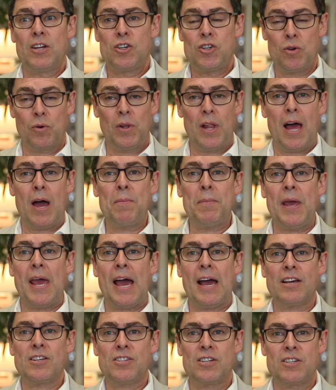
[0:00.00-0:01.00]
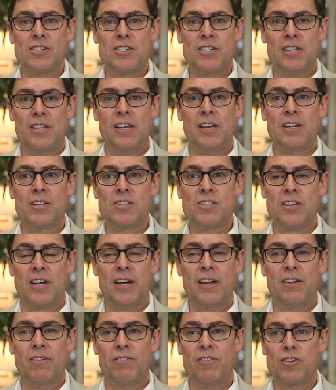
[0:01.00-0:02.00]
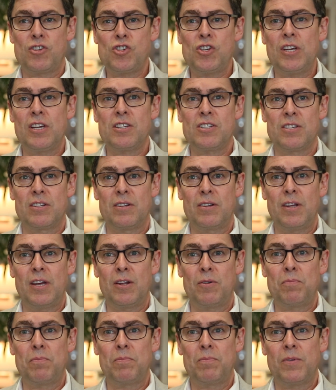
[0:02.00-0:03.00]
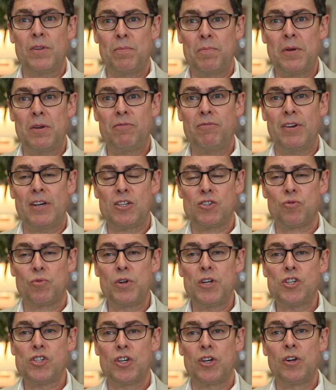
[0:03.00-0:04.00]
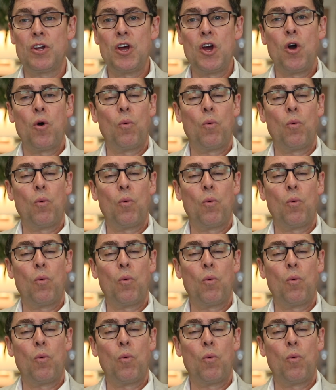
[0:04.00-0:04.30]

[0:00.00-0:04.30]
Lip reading: to allow me access to the inside of the cheeks and in the mid-face region.